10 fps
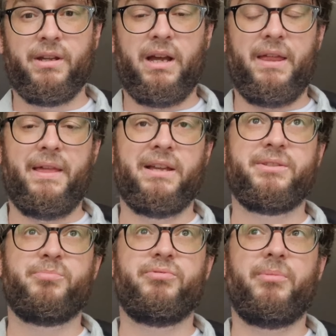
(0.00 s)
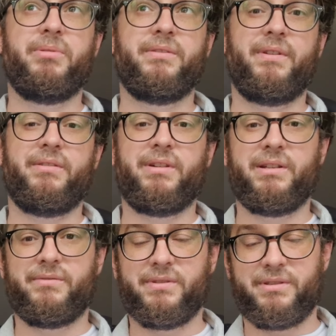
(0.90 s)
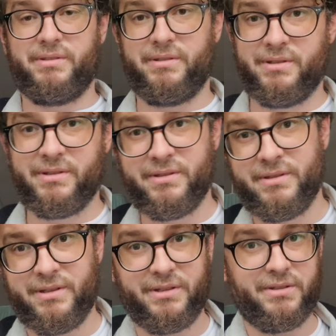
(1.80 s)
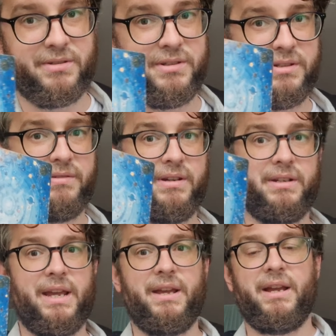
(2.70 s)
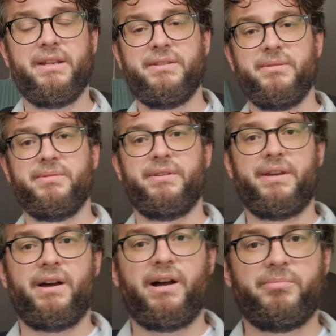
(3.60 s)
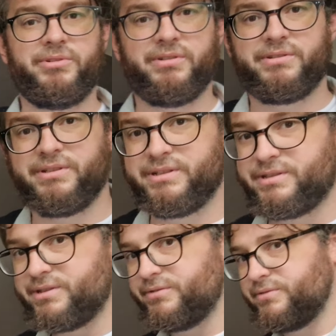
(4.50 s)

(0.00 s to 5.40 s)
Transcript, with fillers: And that's probably very relevant to discussions around AI in terms of like art production and stuff,